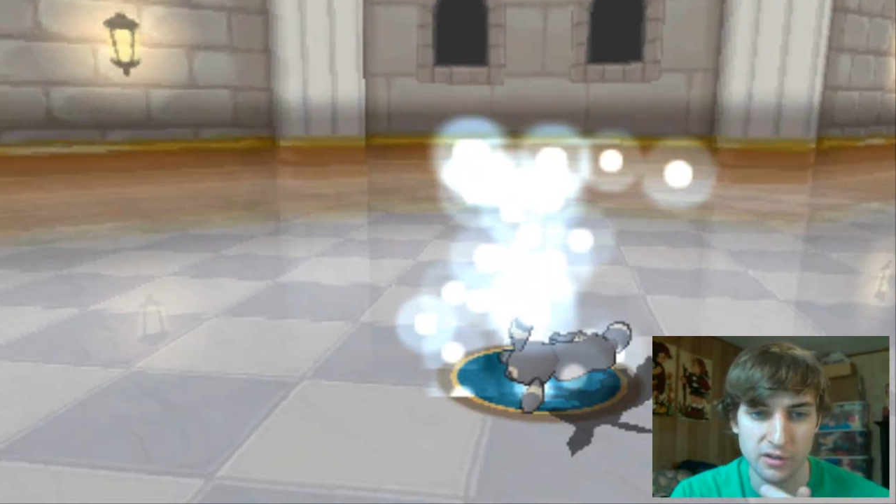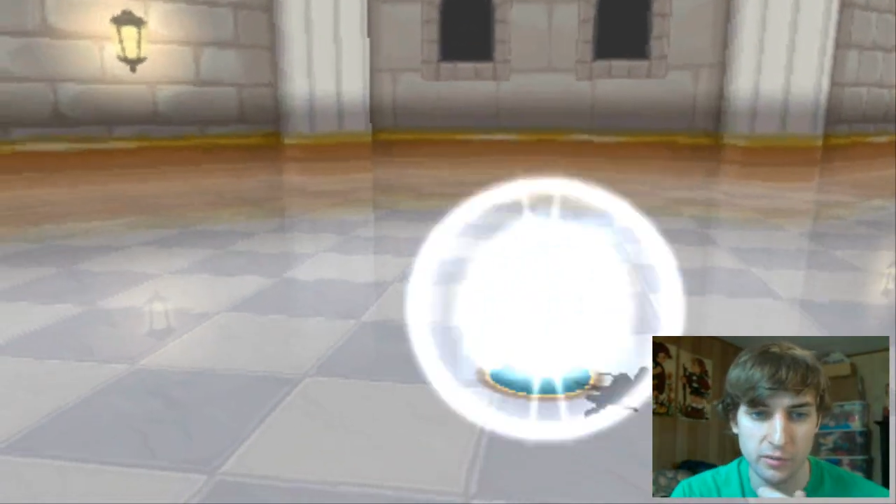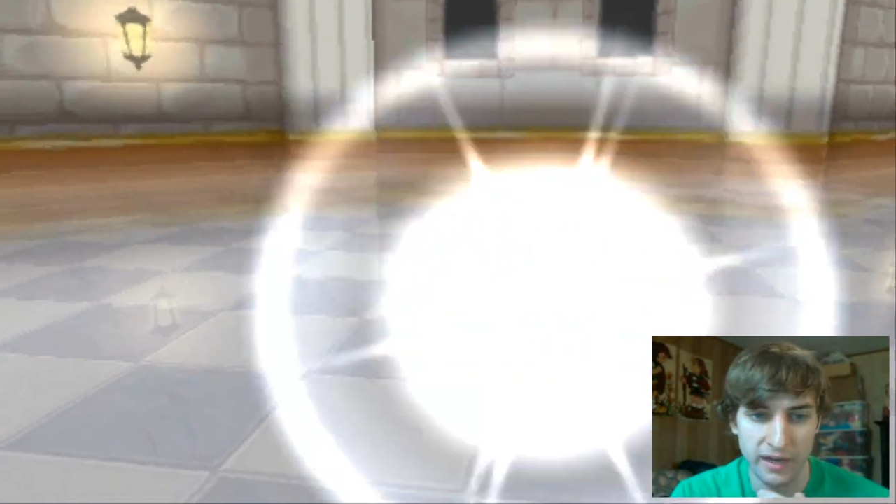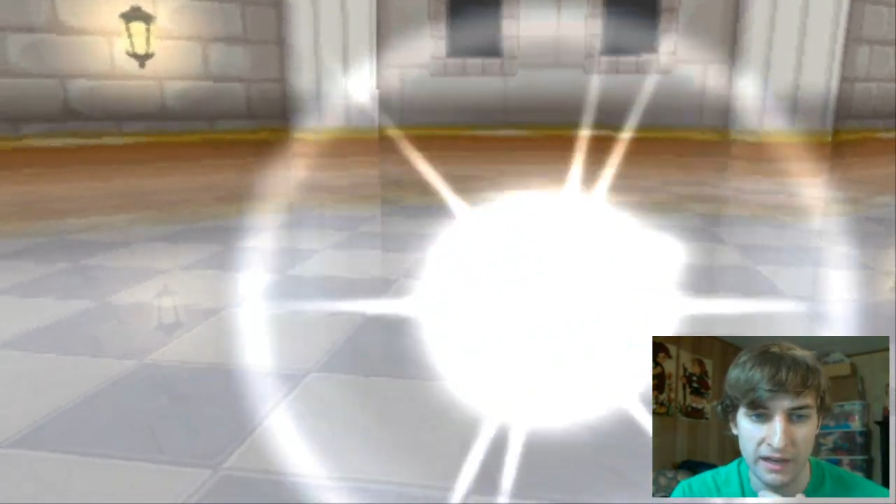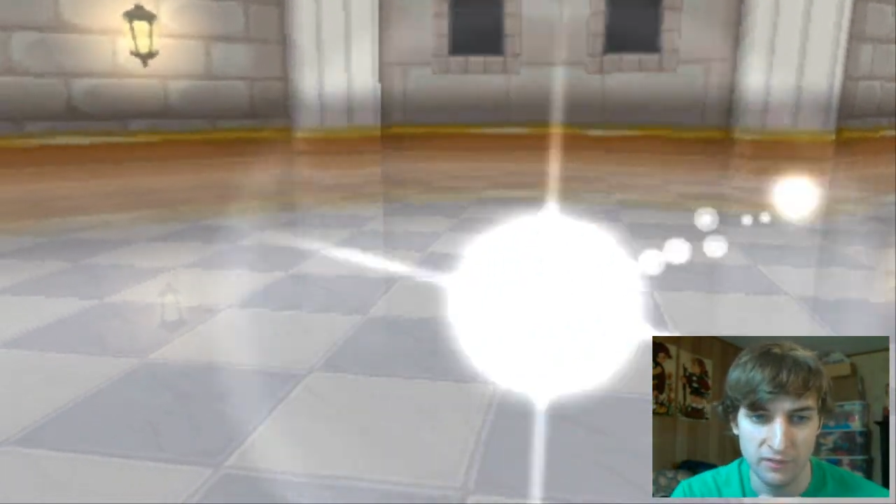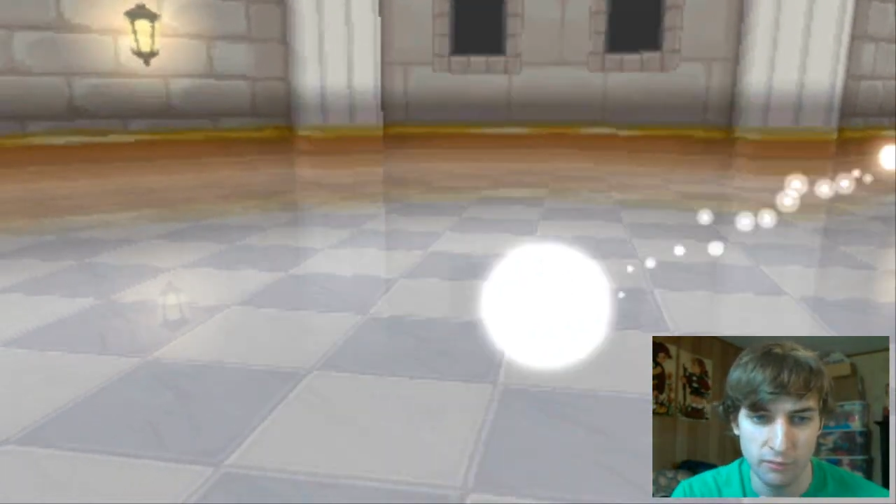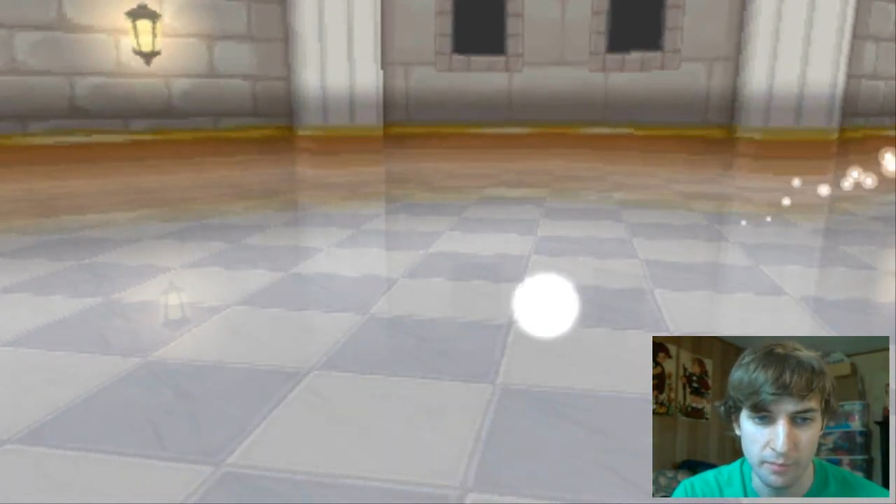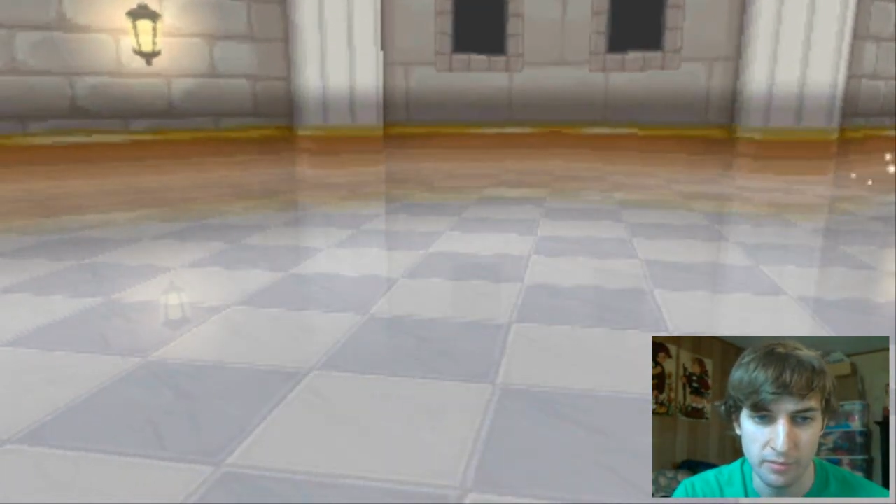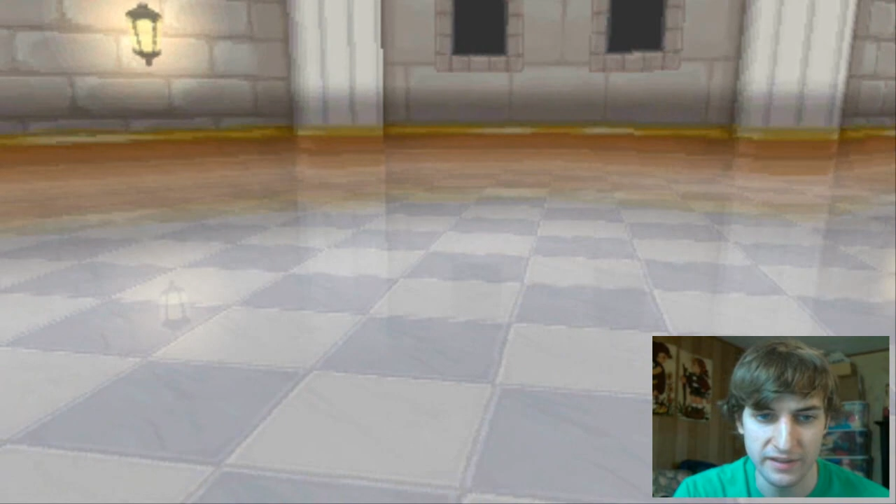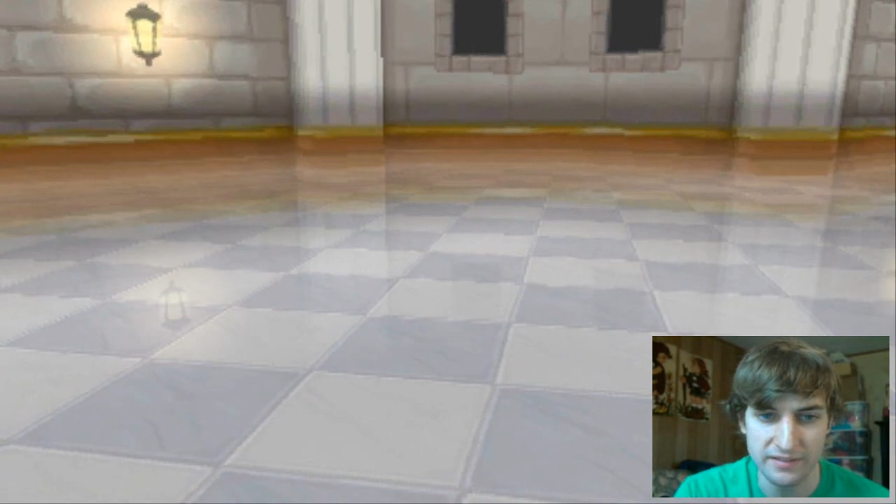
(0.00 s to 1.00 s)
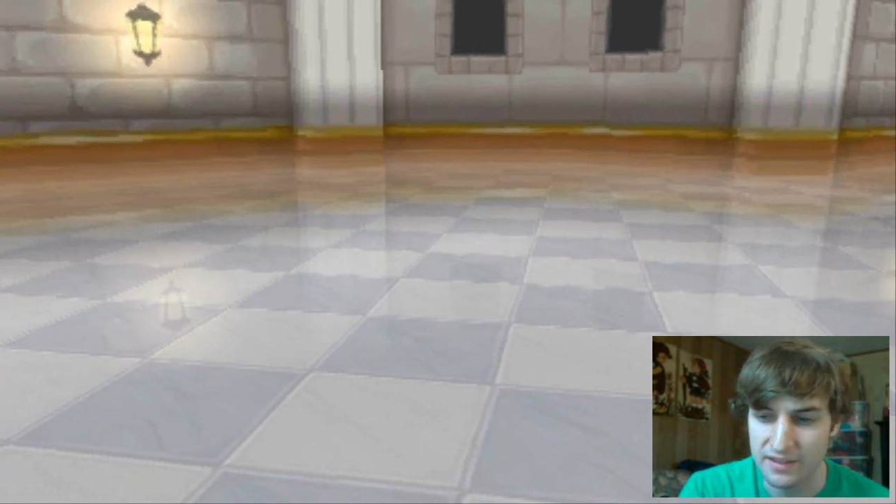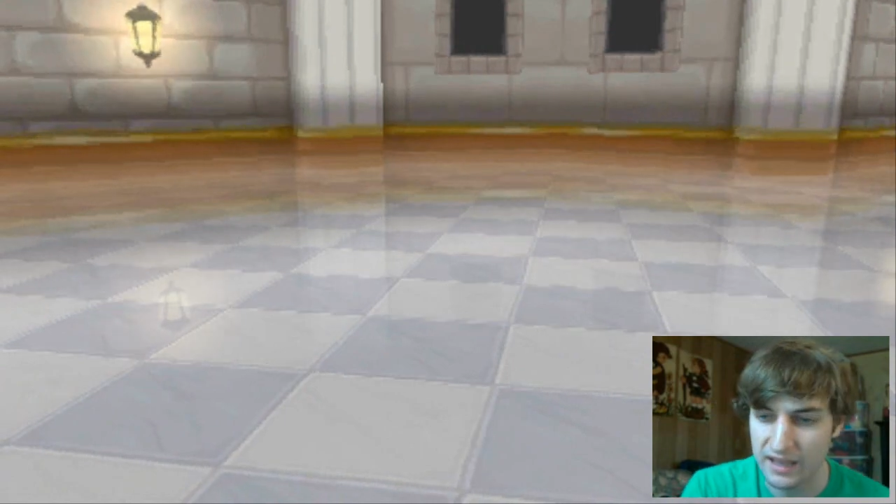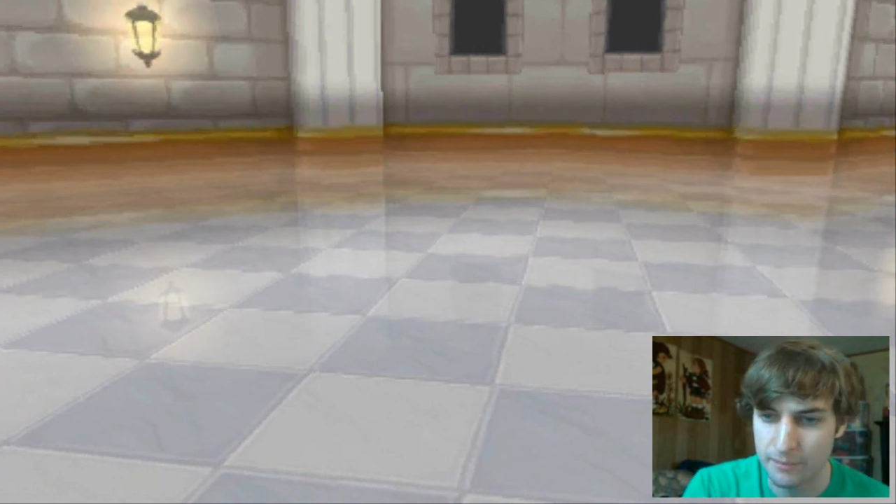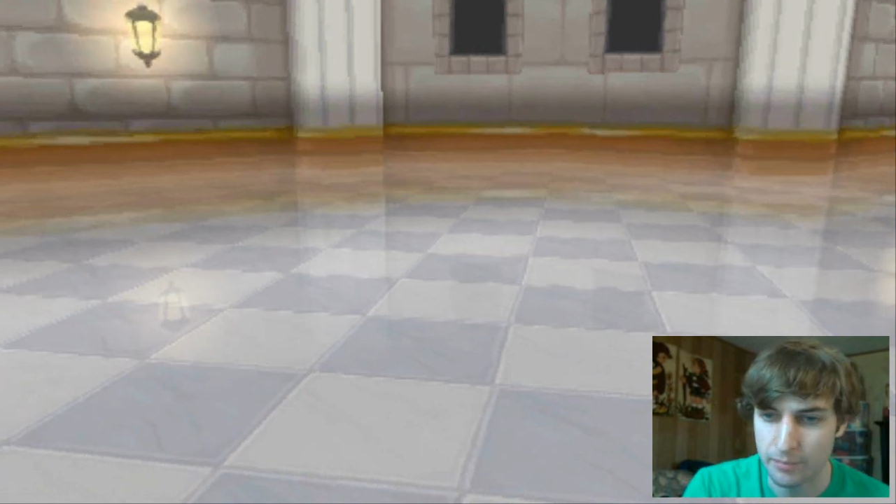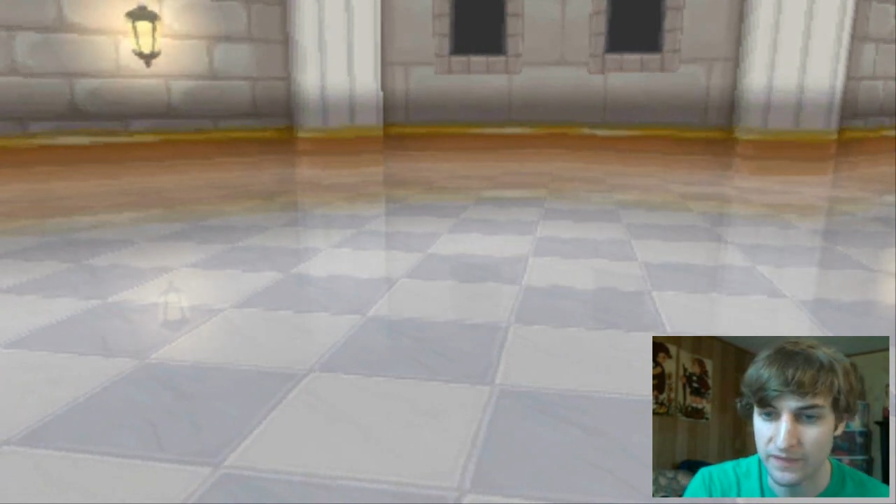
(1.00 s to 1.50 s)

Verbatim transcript: so we're going to have to replace that.